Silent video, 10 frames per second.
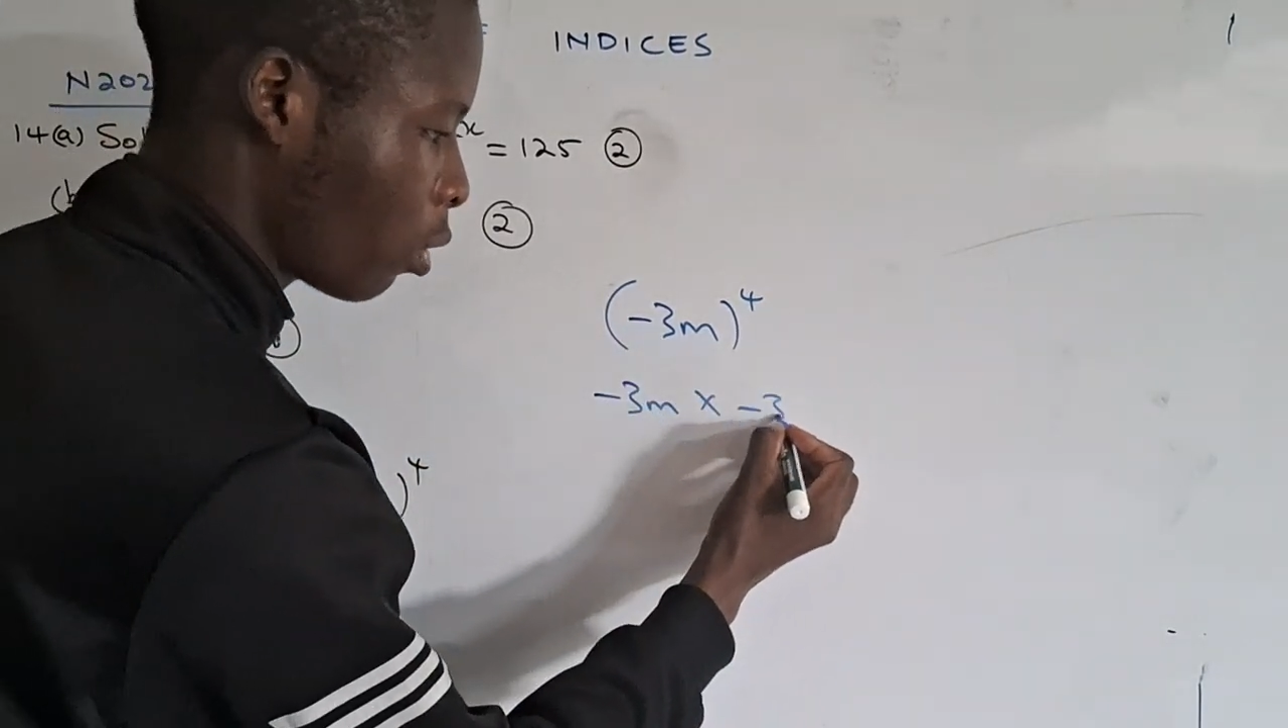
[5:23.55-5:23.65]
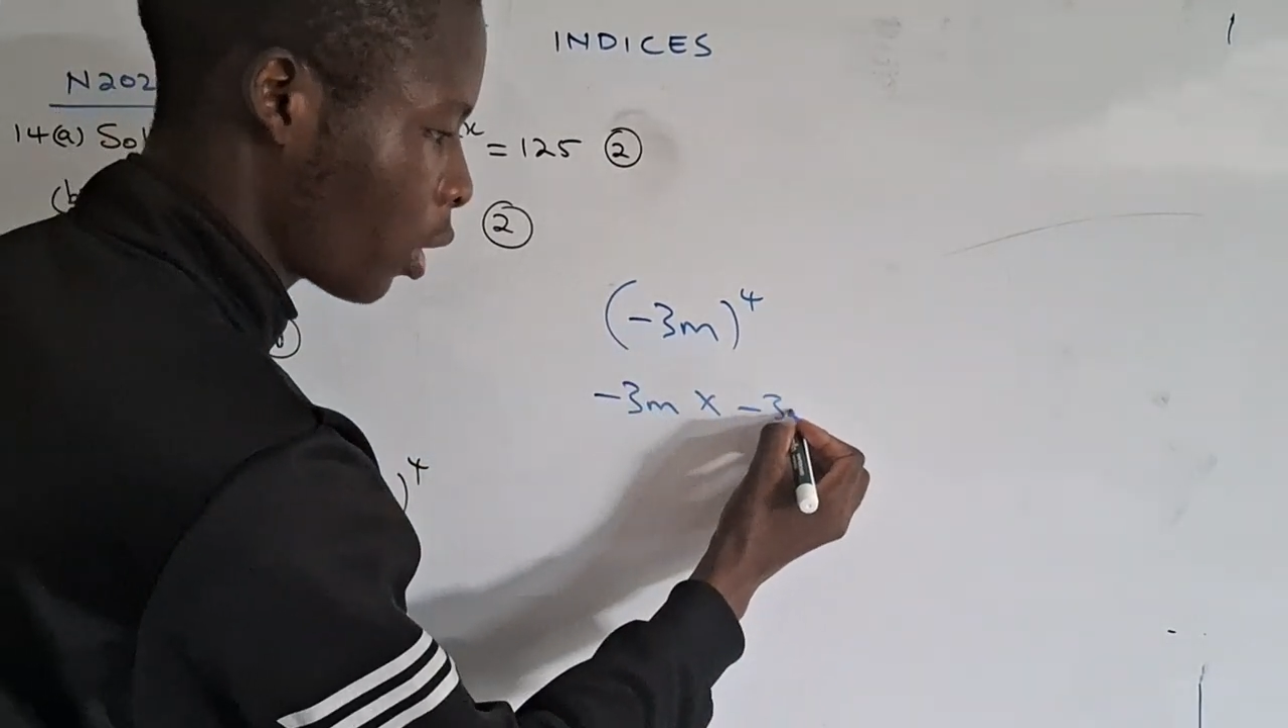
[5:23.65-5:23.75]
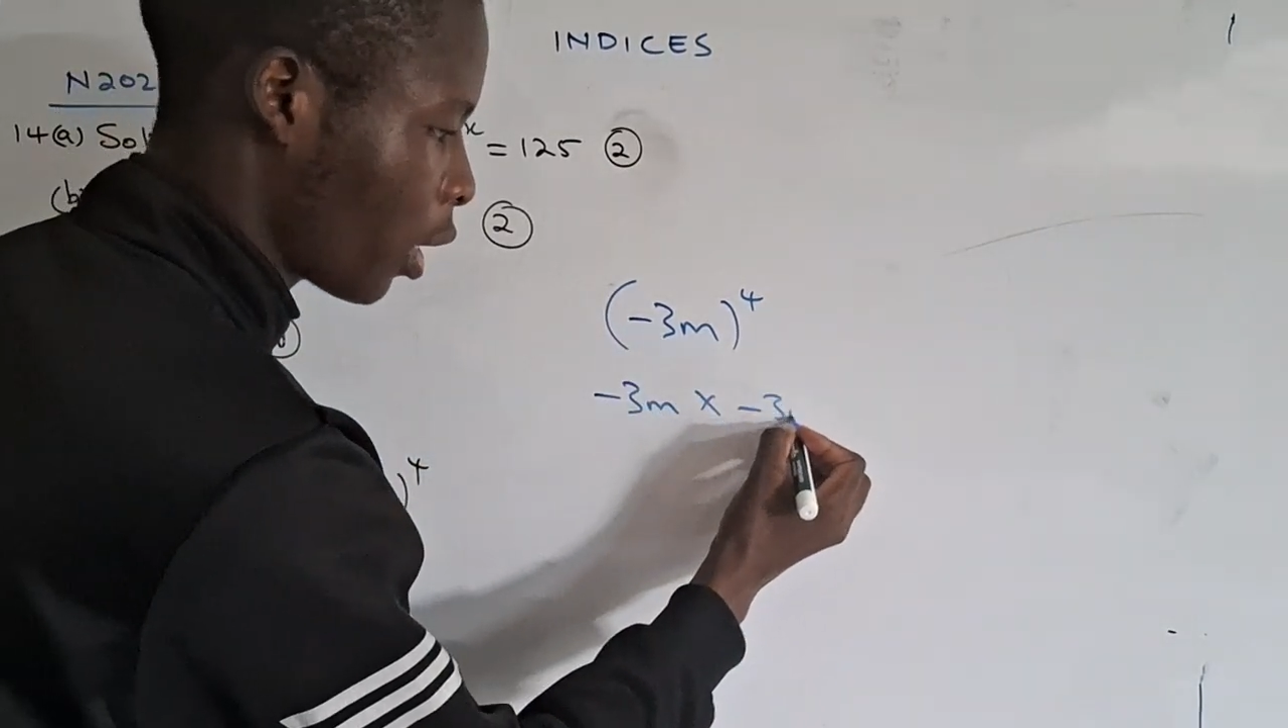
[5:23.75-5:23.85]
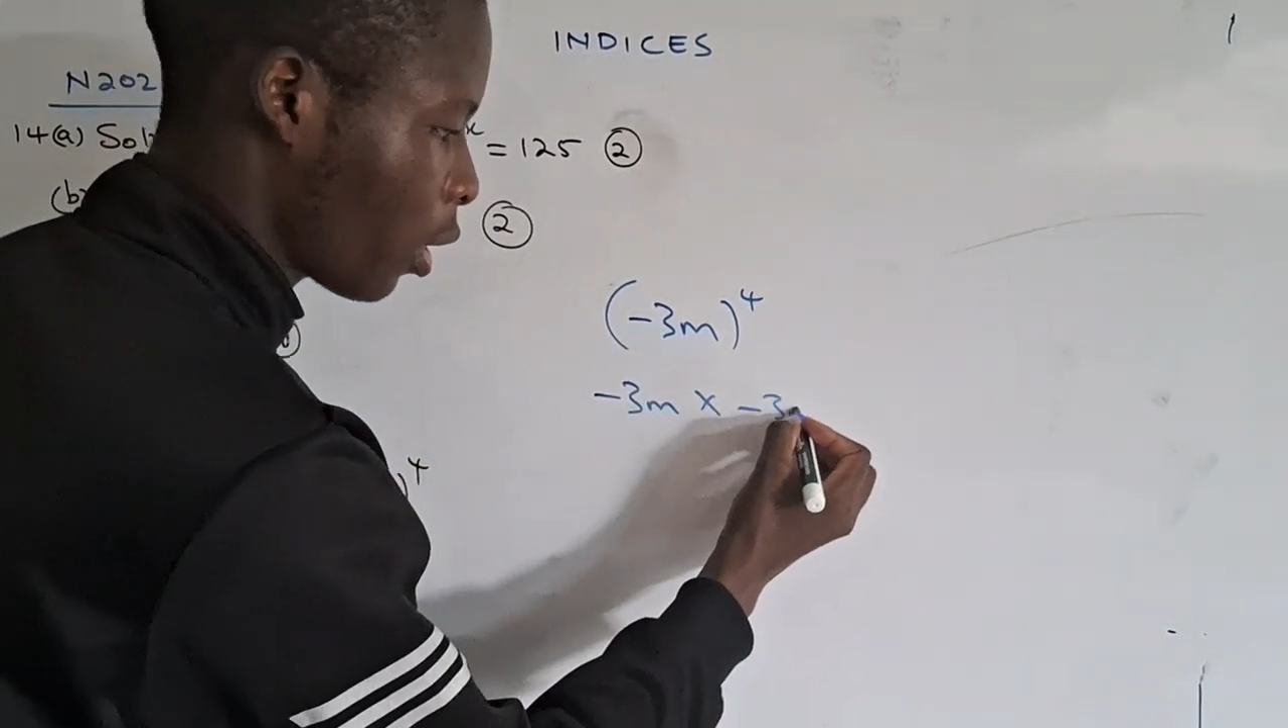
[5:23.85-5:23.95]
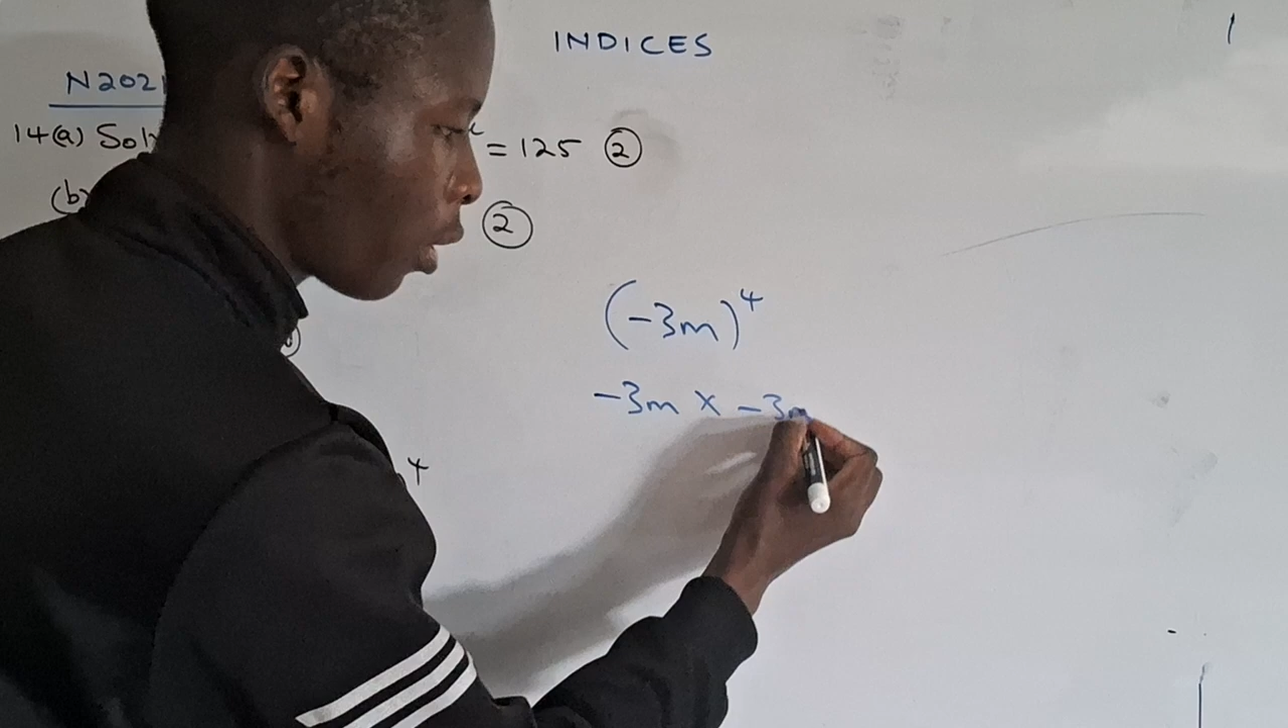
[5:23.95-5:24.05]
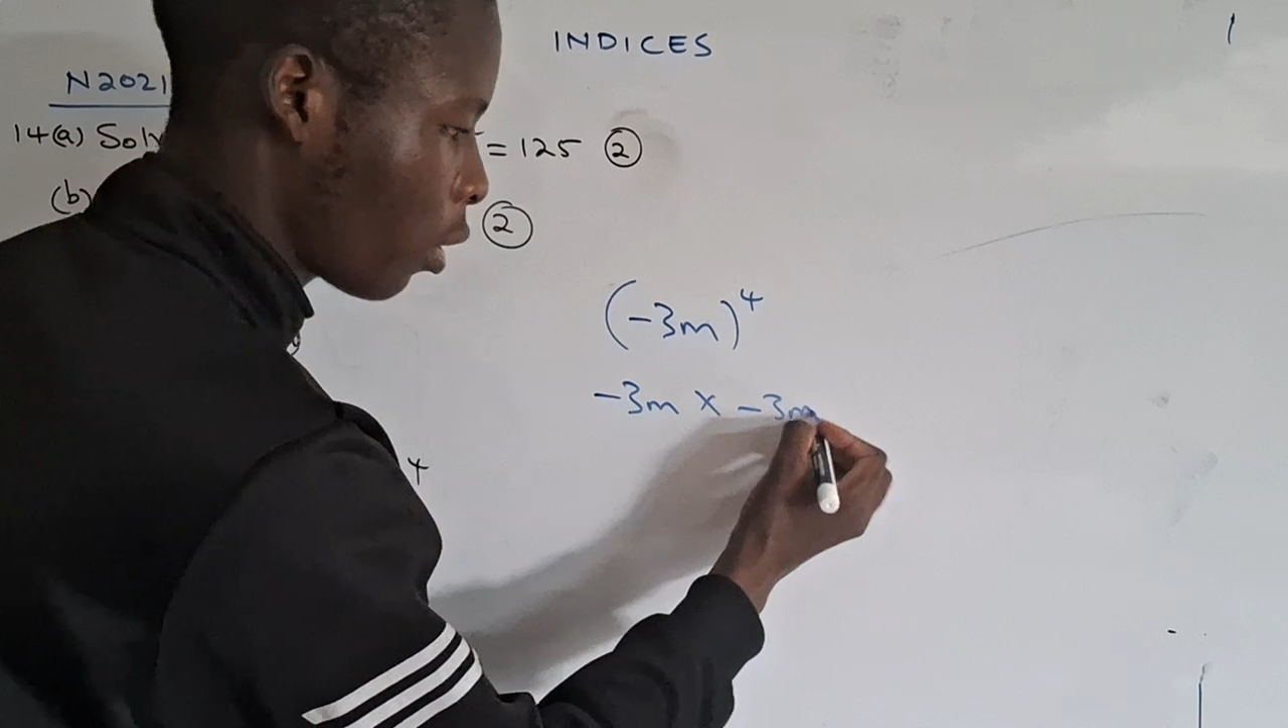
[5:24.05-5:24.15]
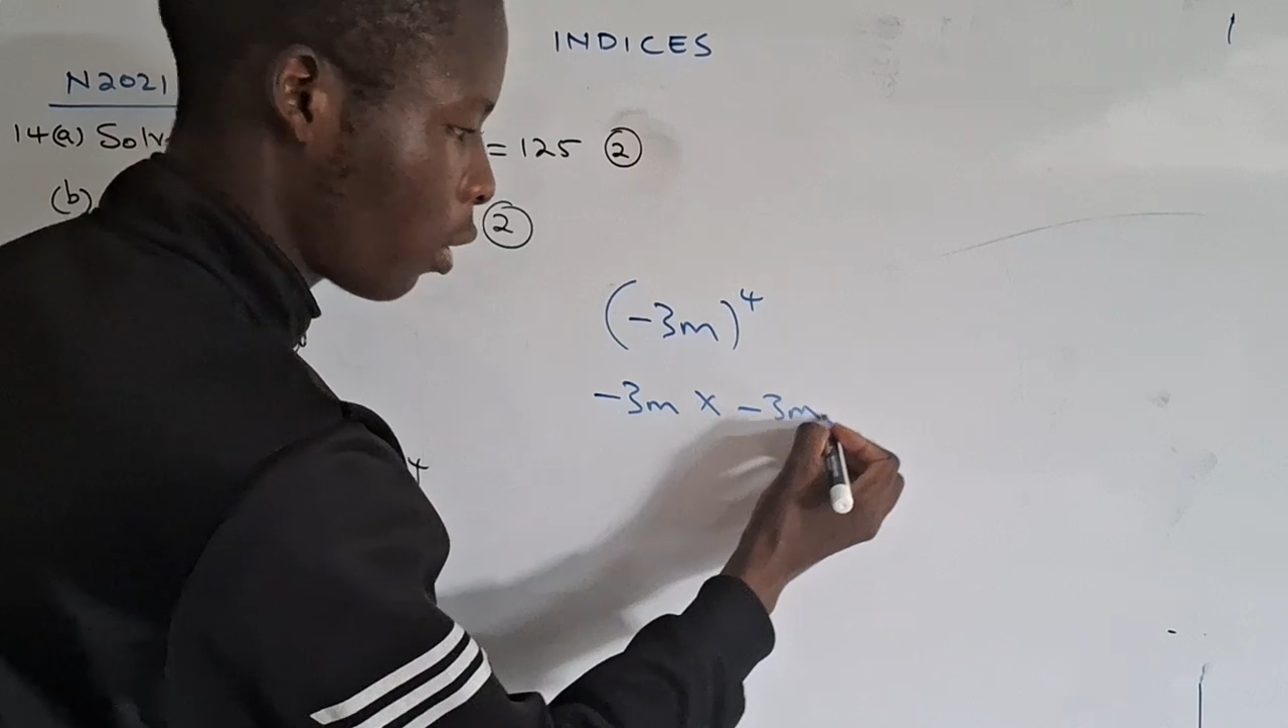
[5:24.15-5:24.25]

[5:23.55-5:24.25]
Okay?